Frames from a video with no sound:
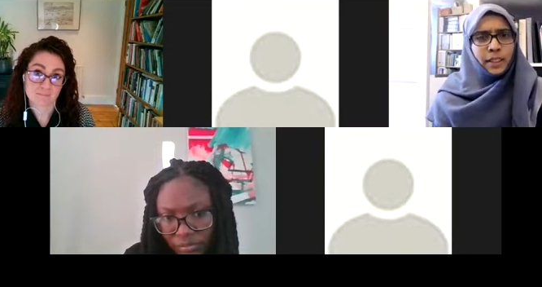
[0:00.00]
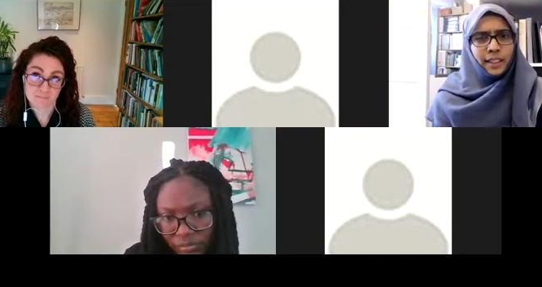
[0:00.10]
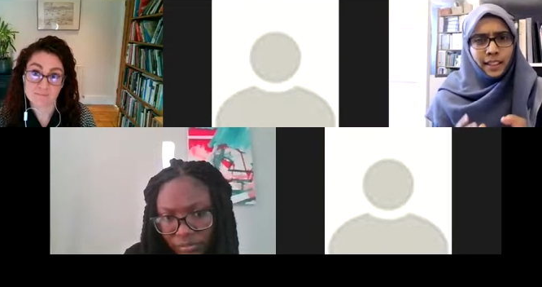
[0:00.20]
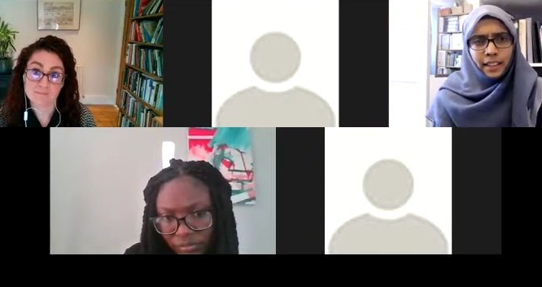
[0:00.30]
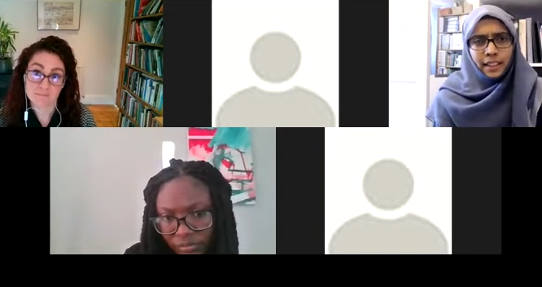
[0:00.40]

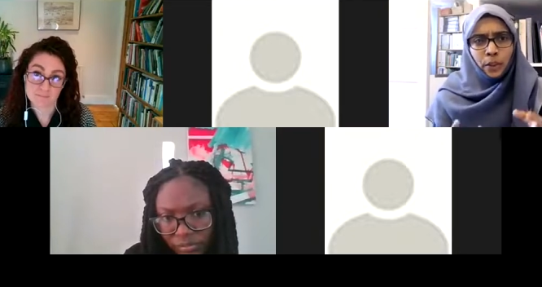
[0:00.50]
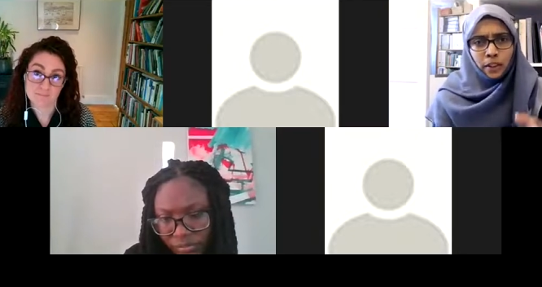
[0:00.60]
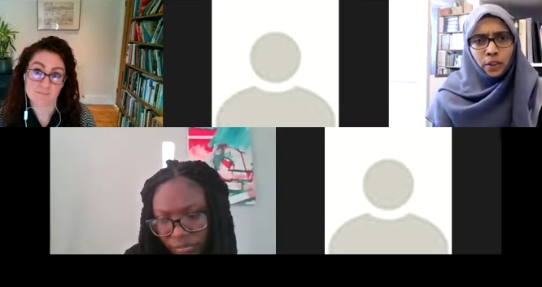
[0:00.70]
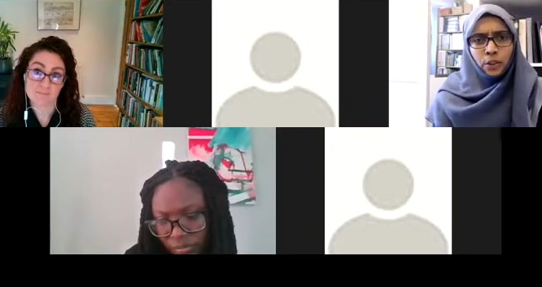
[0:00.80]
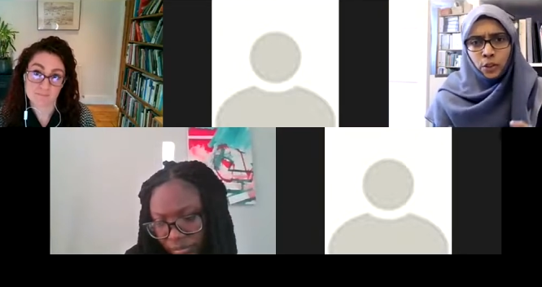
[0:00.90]
Speaker 1: beginning with
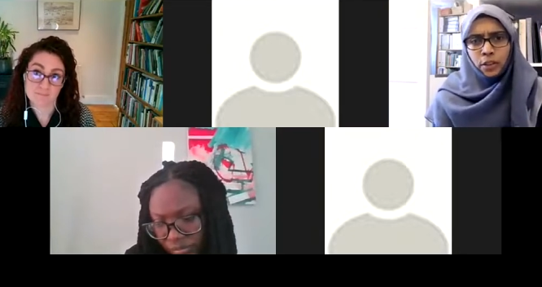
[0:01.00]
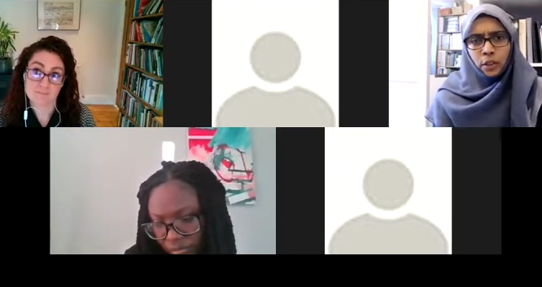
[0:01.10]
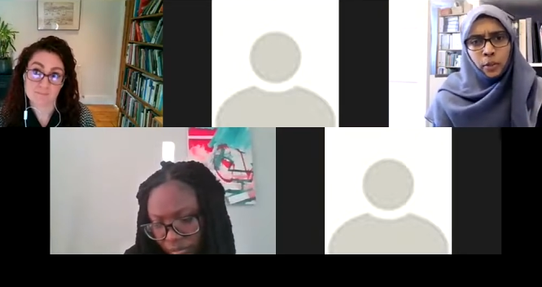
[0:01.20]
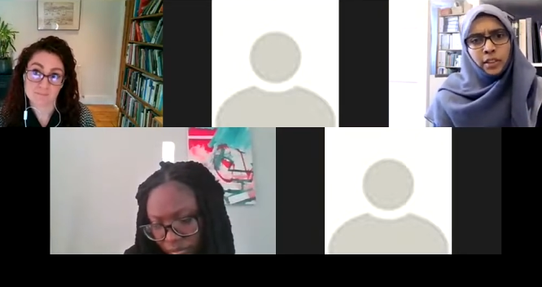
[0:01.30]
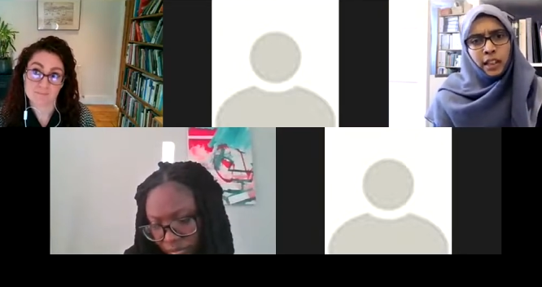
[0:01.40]
those who are the
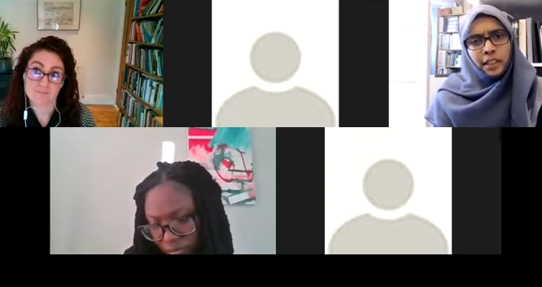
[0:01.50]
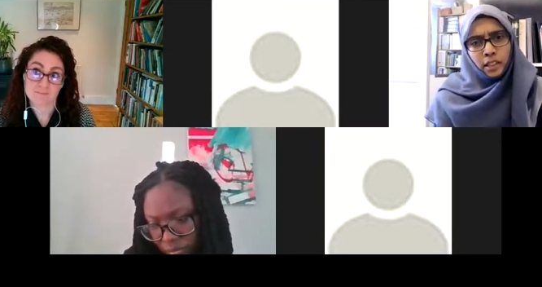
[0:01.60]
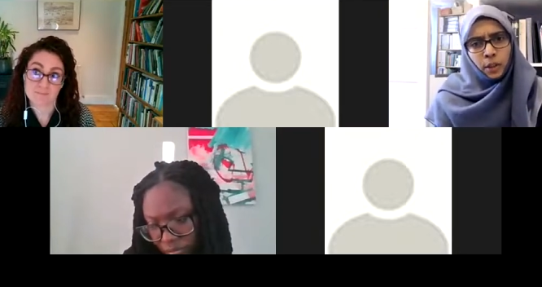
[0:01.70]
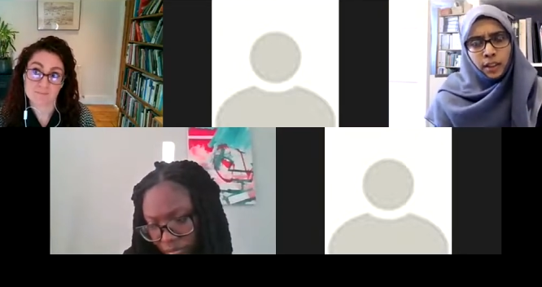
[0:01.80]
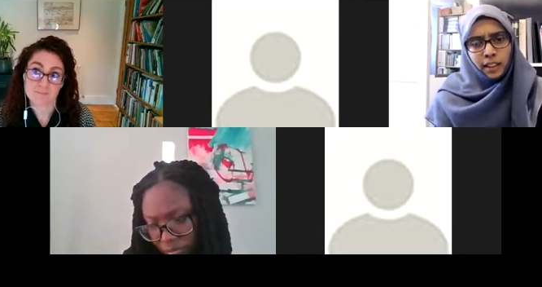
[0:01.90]
most
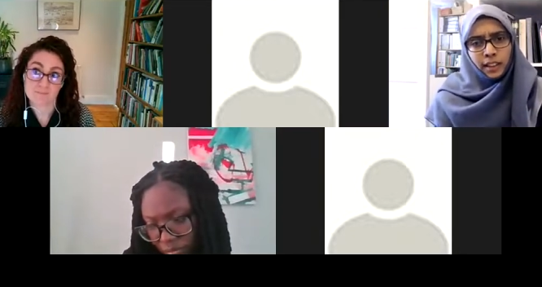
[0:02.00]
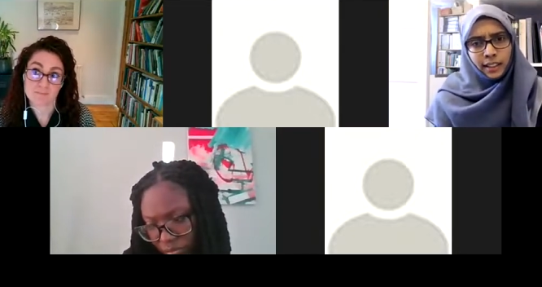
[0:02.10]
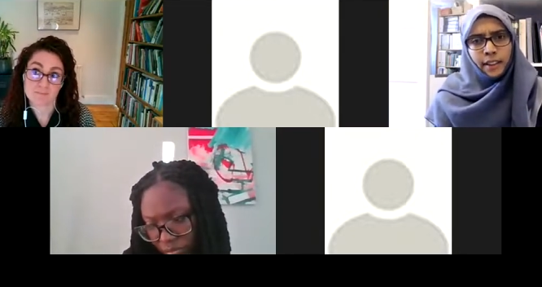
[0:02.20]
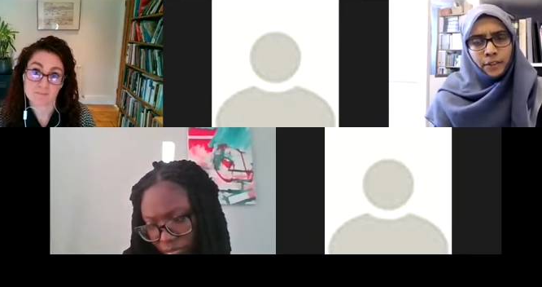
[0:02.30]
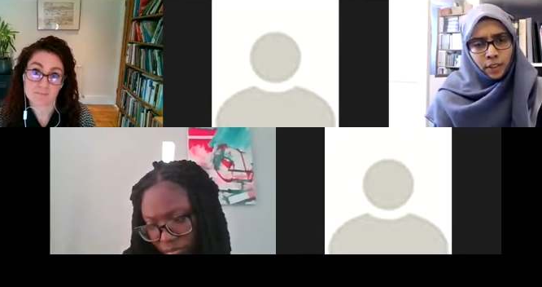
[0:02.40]
hegemonic and
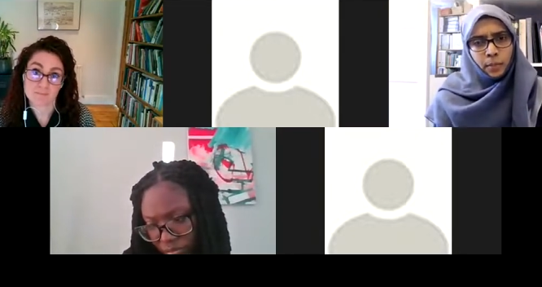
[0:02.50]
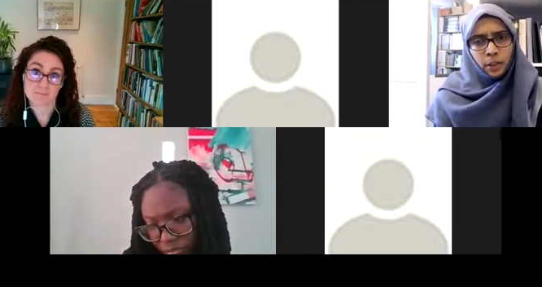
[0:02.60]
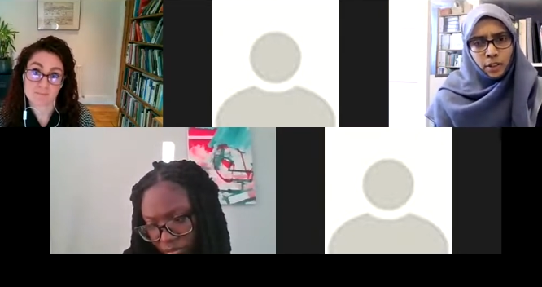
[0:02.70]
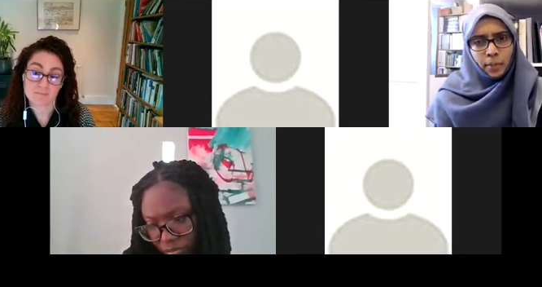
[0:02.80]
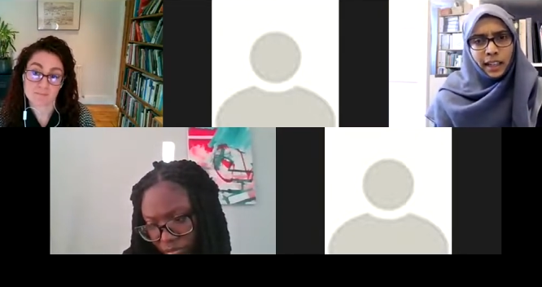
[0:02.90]
have the
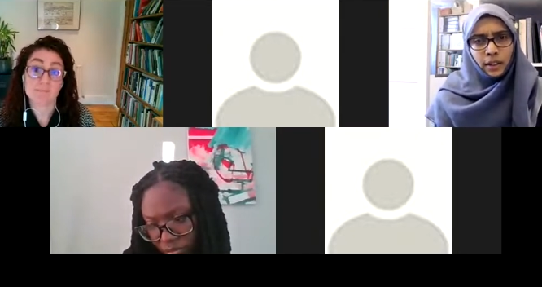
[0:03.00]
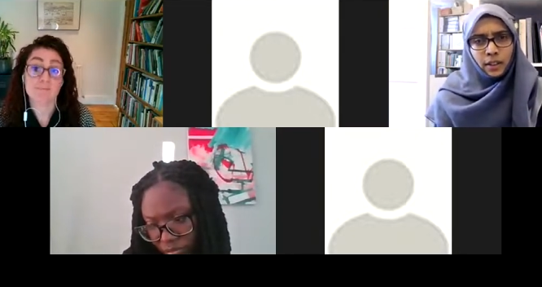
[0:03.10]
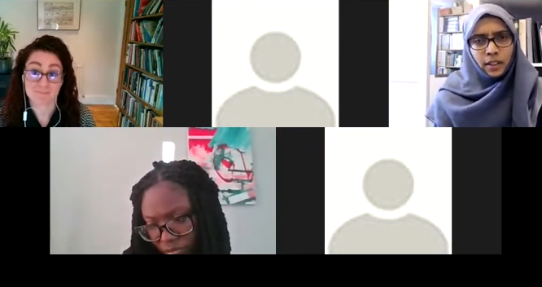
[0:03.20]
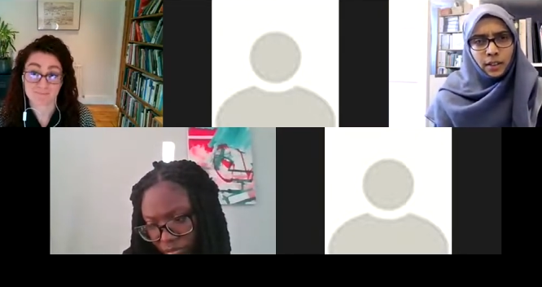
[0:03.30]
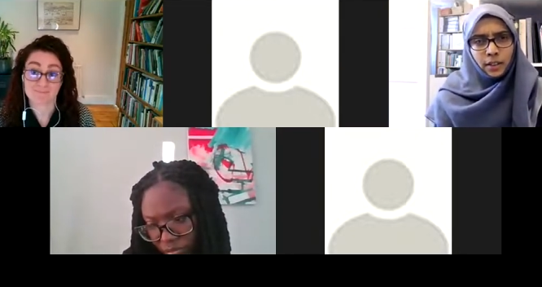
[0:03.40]
most
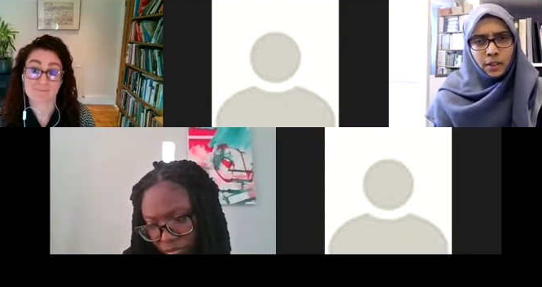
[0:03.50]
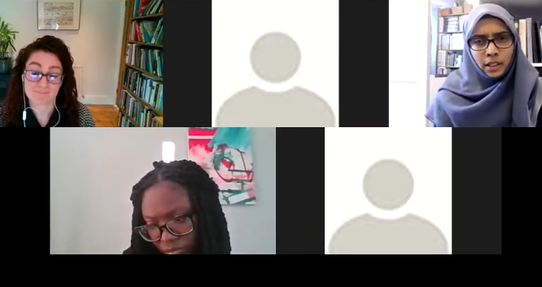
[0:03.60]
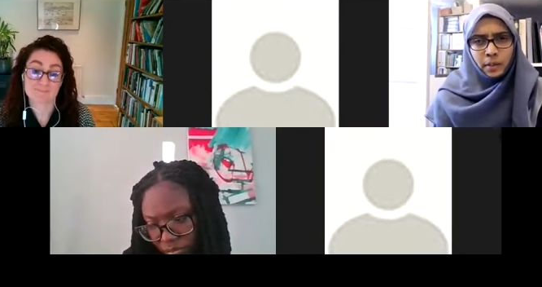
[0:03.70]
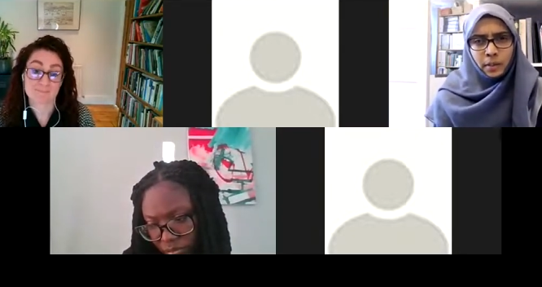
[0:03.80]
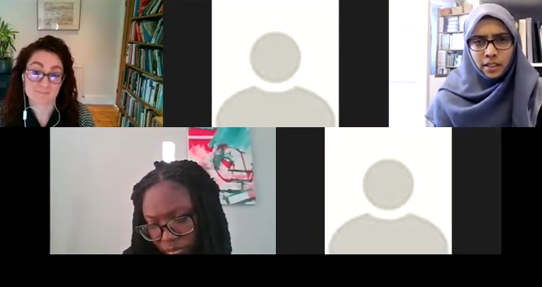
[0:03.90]
power
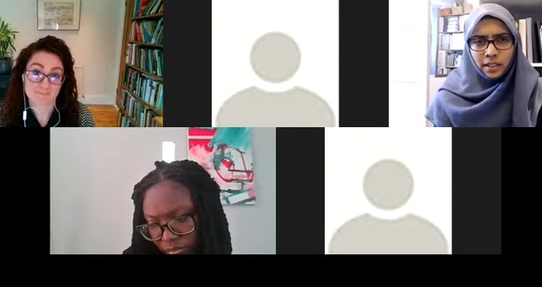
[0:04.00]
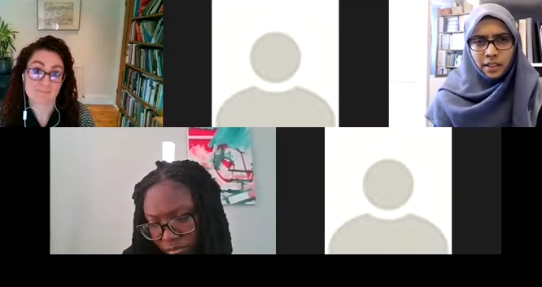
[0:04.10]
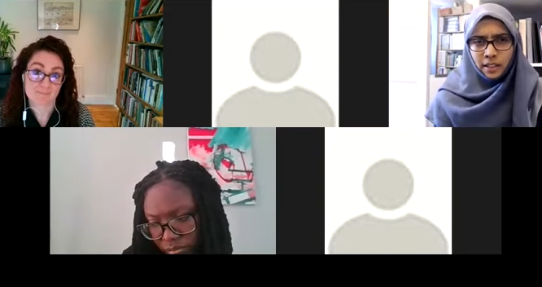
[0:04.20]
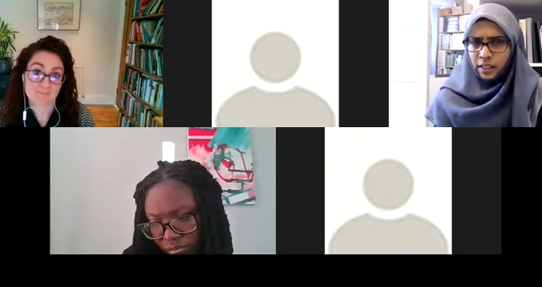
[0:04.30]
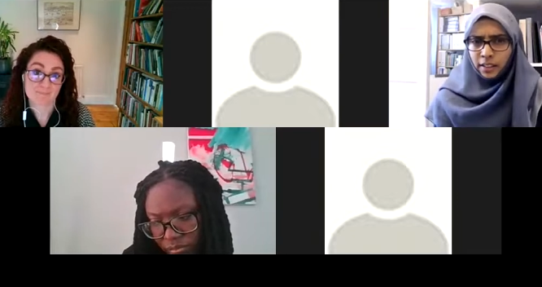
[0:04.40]
seems
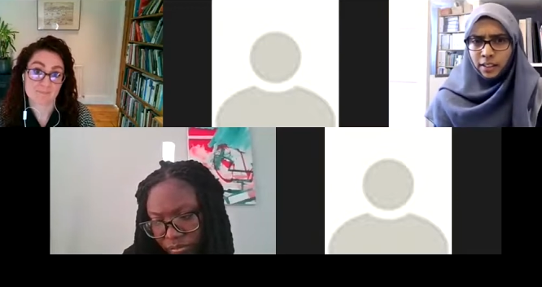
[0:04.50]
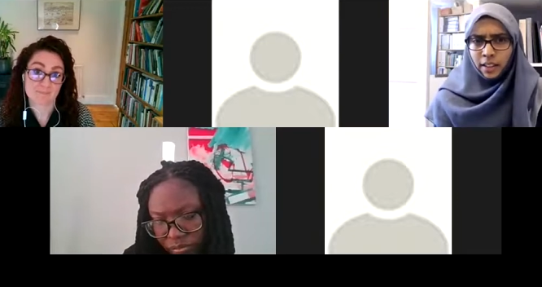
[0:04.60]
like